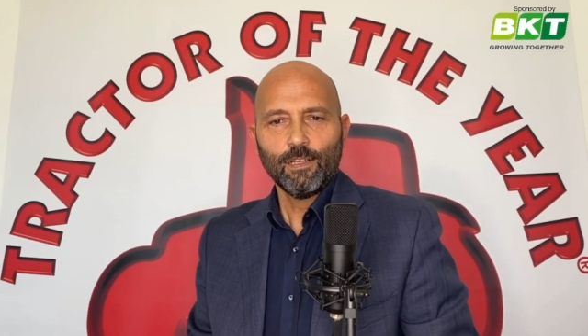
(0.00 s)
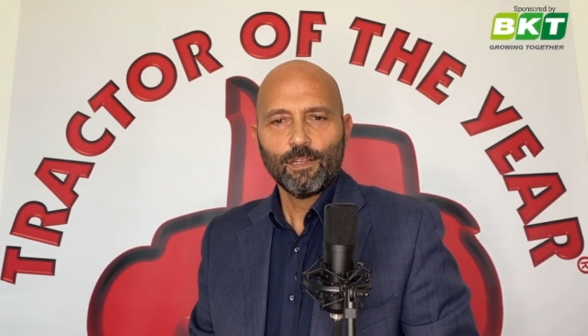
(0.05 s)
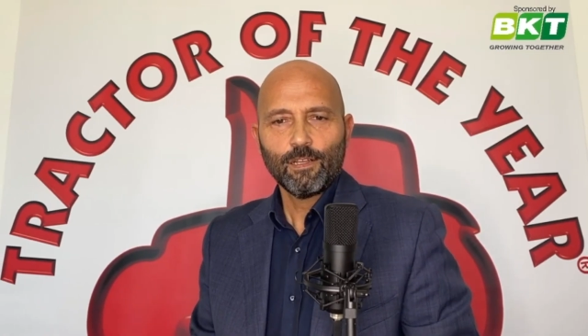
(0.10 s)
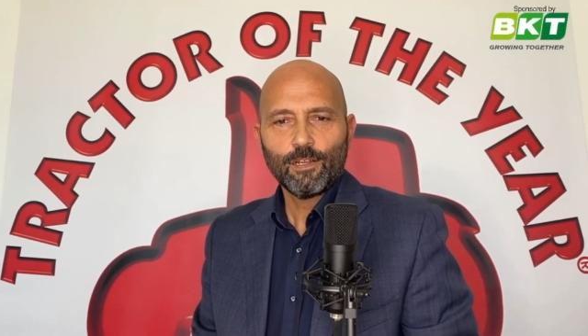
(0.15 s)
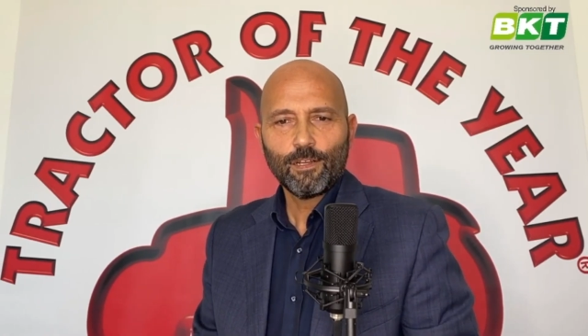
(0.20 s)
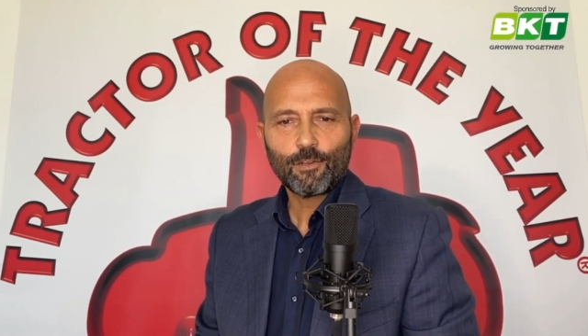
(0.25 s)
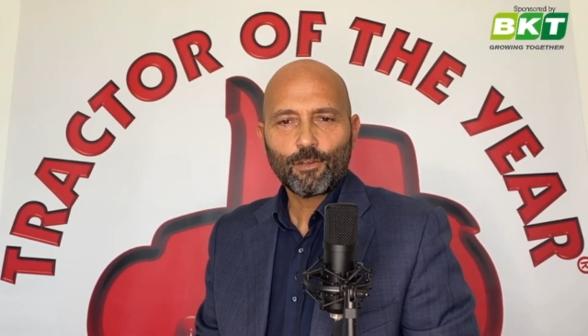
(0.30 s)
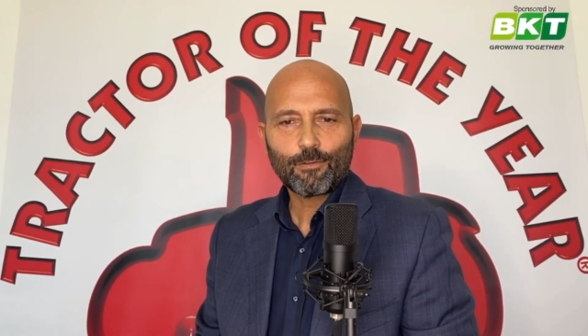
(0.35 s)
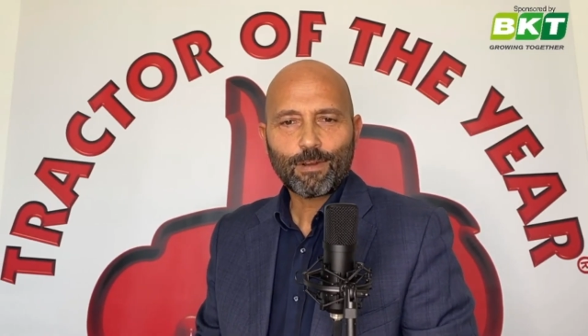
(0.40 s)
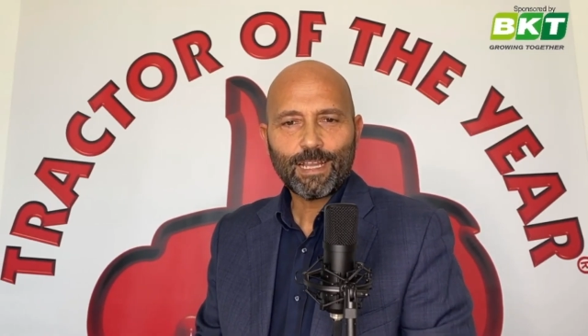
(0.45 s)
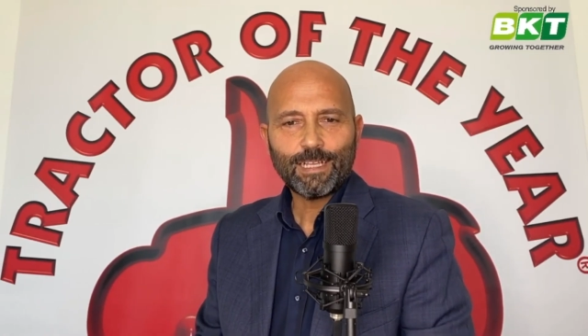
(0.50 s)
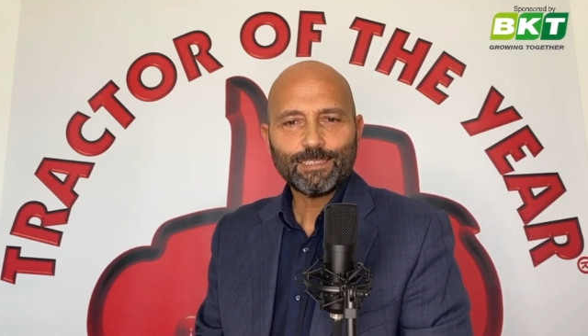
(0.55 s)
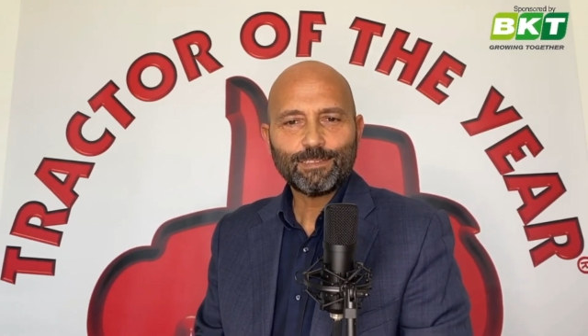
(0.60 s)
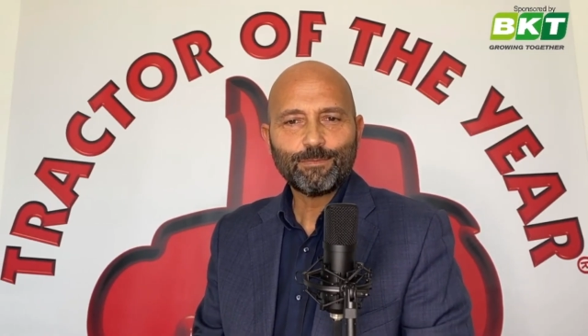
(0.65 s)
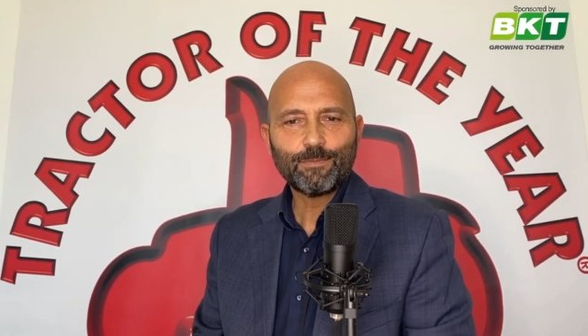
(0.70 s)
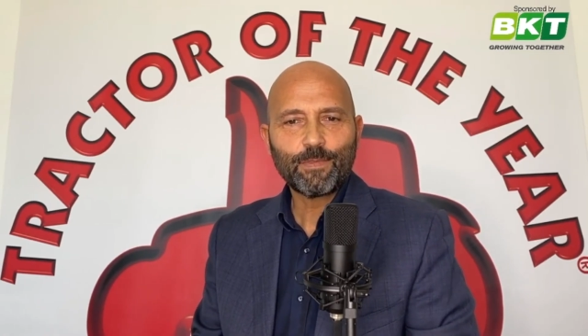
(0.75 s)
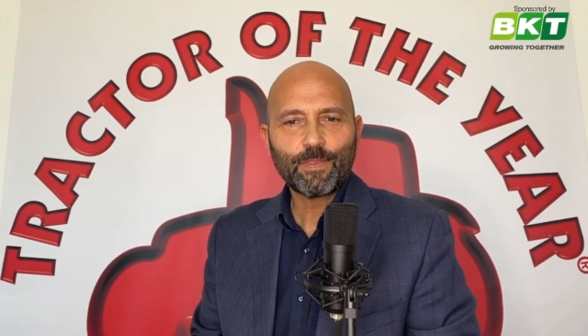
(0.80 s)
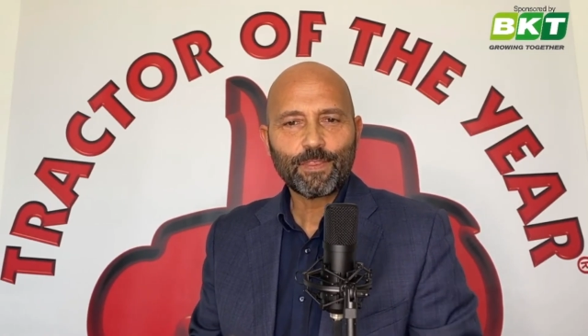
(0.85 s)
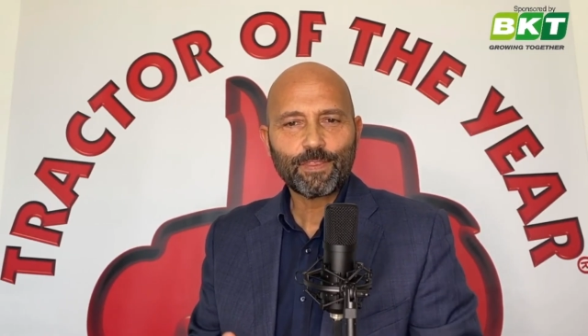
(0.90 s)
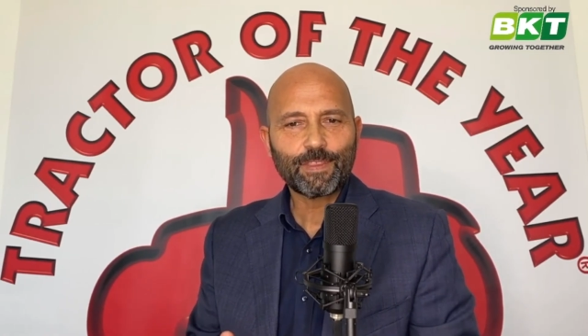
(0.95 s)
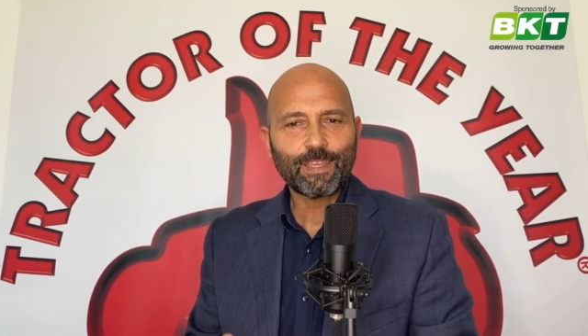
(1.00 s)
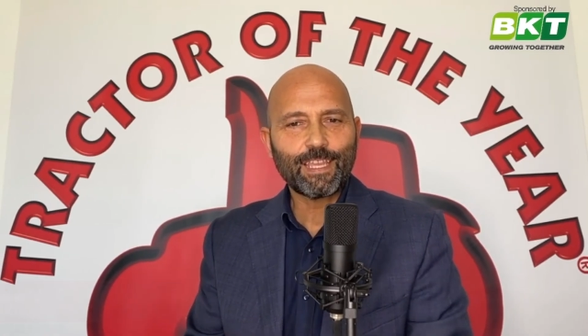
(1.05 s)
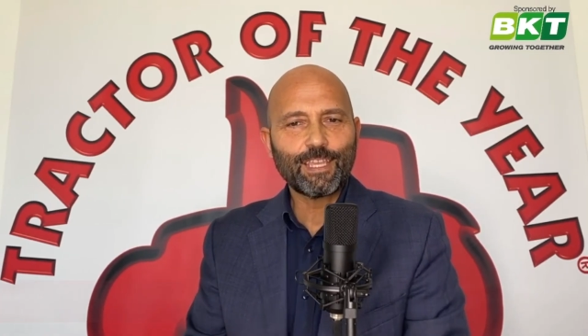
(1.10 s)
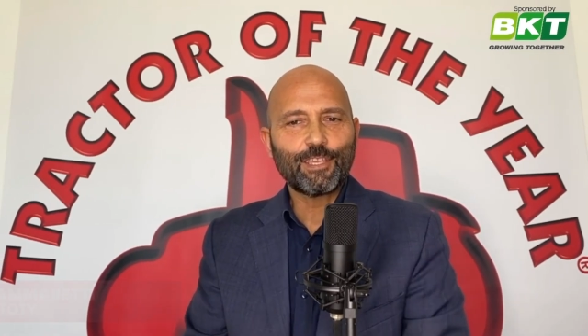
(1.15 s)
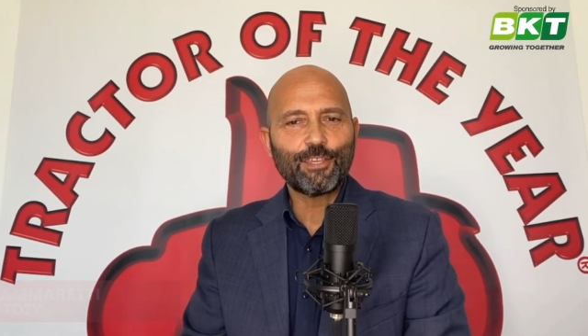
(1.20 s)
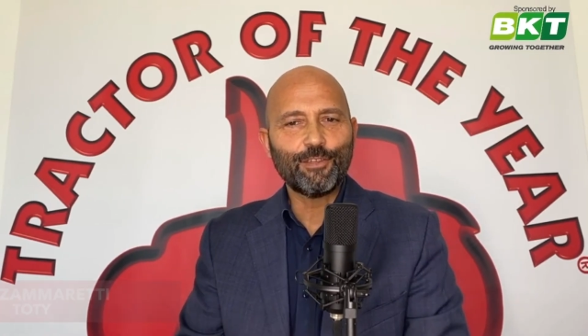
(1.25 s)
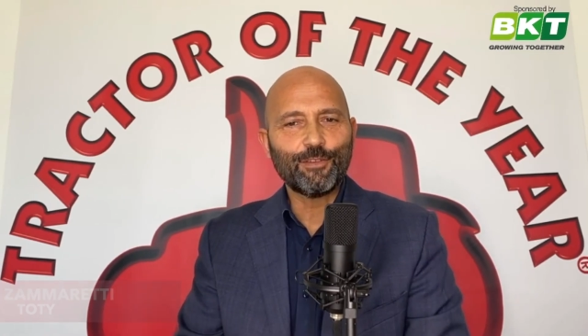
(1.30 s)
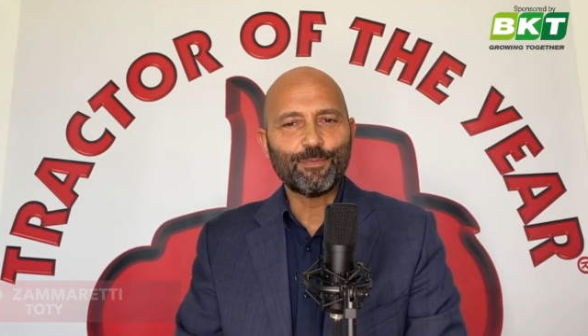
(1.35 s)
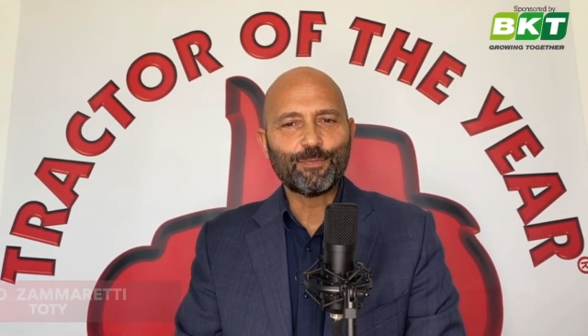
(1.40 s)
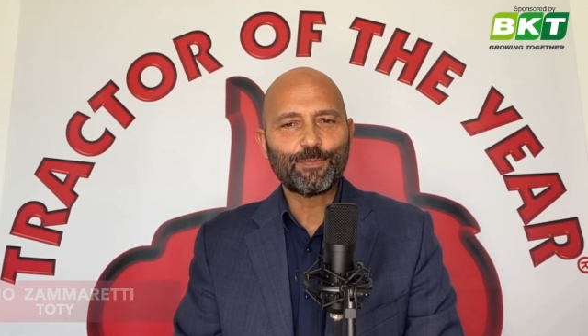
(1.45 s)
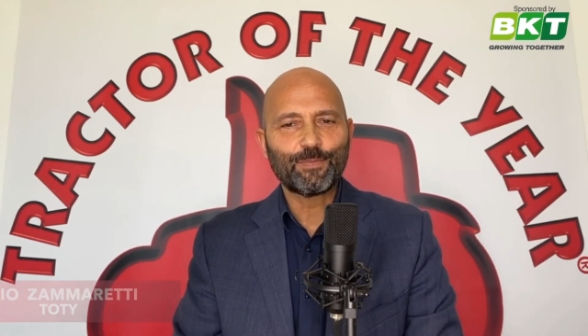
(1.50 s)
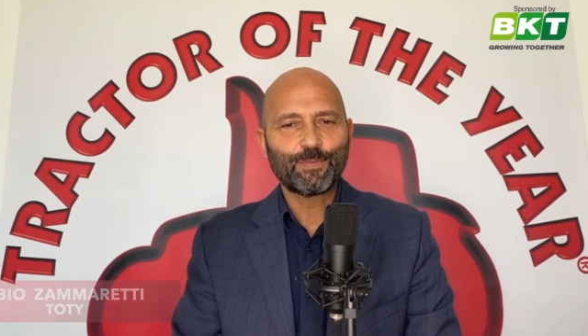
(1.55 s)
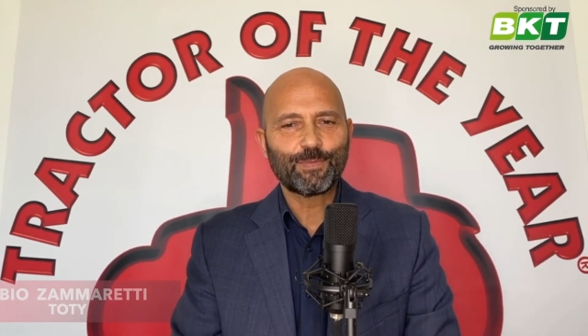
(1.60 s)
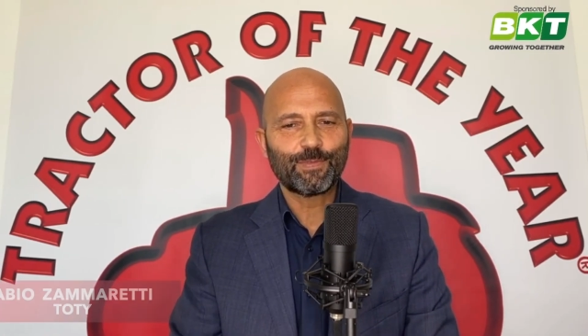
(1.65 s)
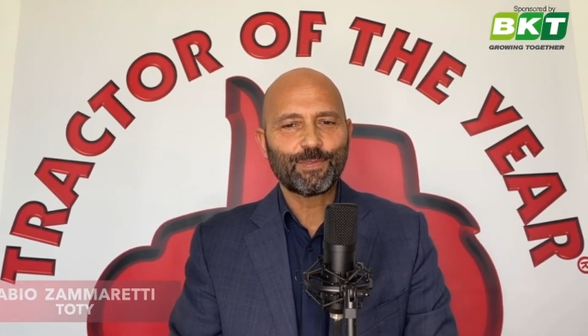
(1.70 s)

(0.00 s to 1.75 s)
All right, thank you.